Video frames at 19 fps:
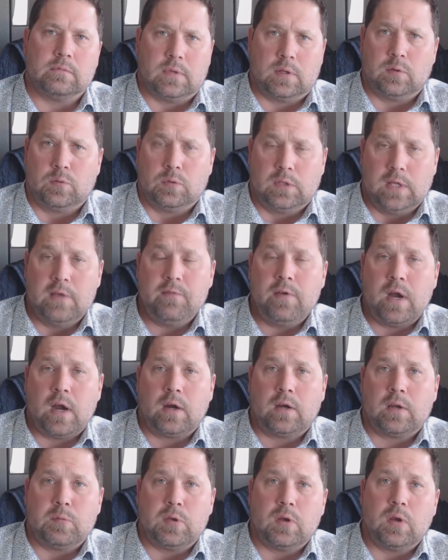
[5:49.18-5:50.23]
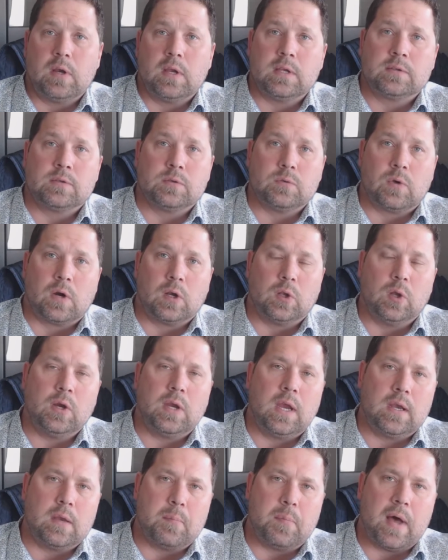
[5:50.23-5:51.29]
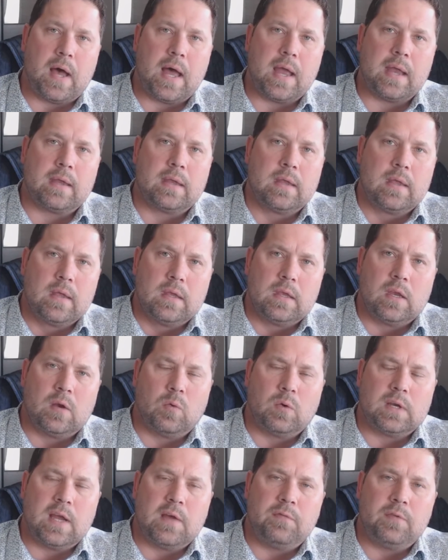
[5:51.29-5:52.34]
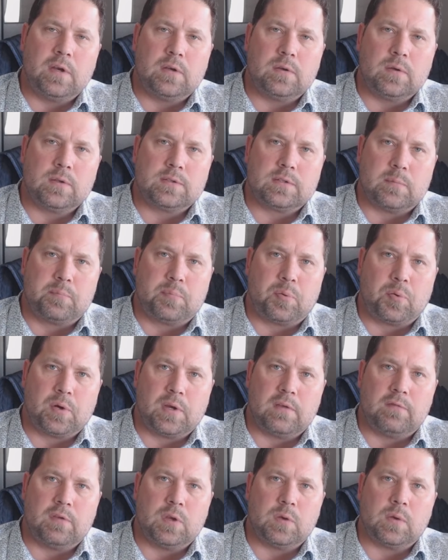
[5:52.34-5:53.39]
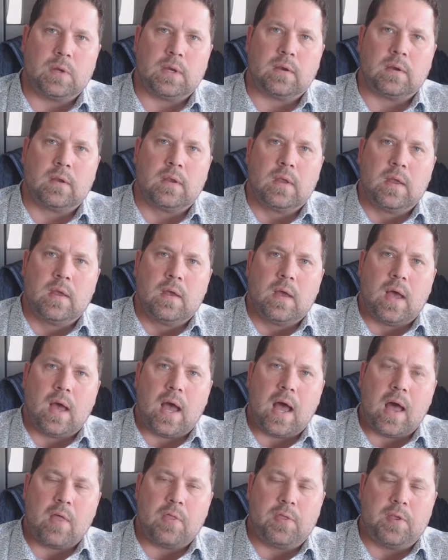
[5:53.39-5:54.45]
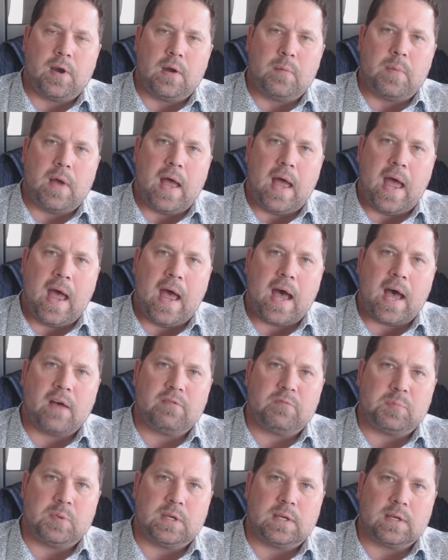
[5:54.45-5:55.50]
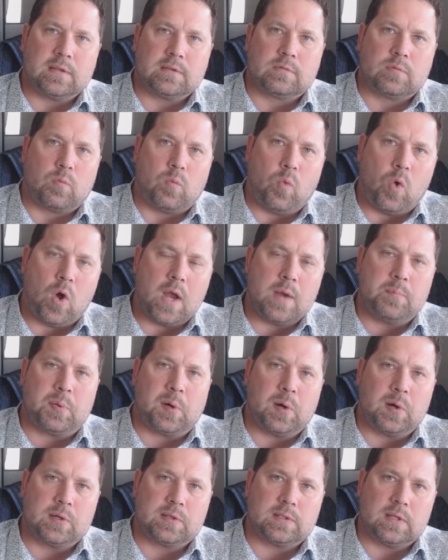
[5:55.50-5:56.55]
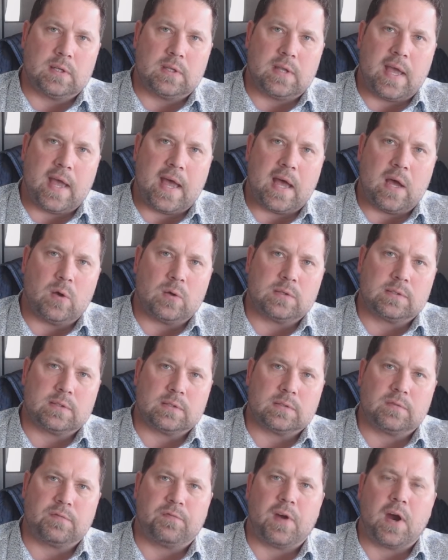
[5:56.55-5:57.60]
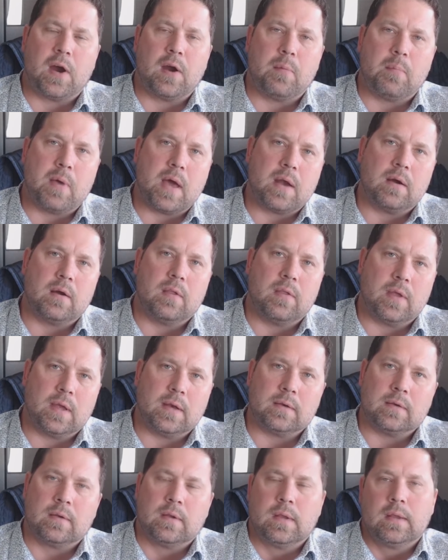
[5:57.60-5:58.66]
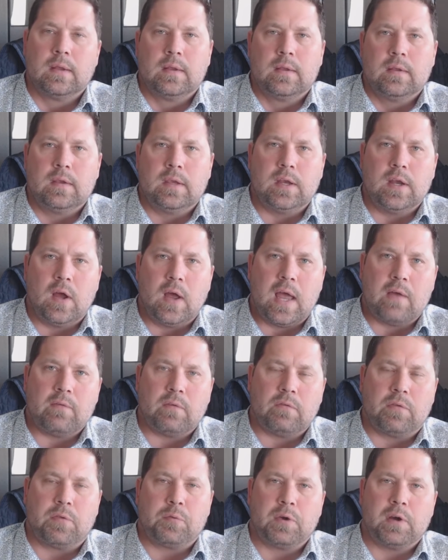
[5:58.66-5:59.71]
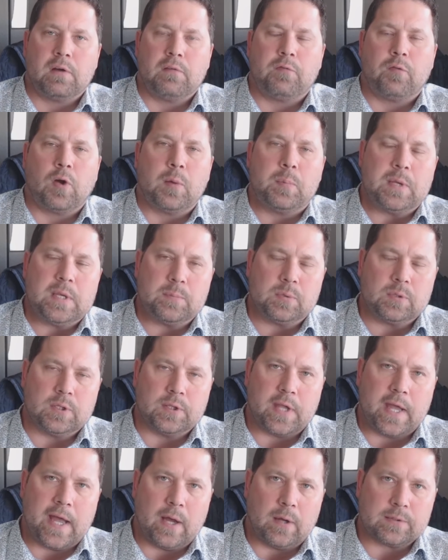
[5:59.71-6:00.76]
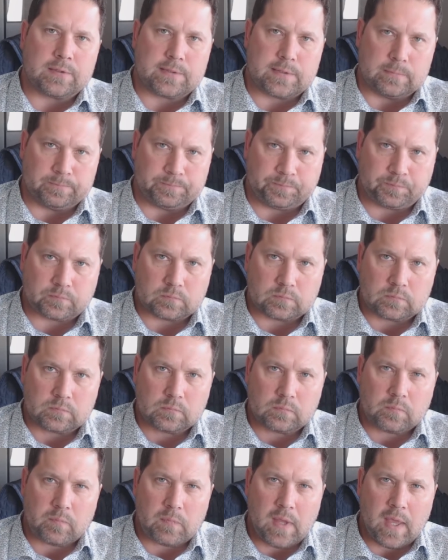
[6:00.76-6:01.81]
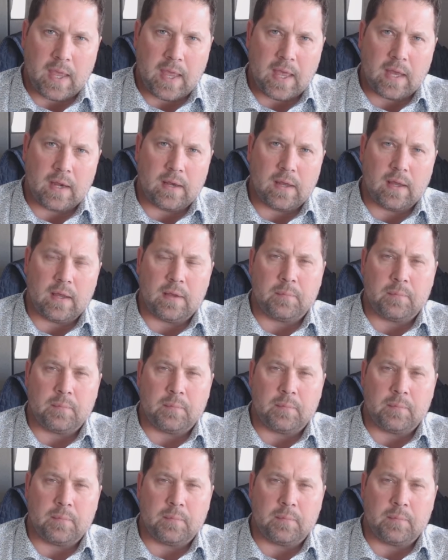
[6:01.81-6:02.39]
who live in our communities who are looking to buy, we're definitely doing some previewing on their behalf, because one person in the house is far better than having 3 or 4 people in the house. And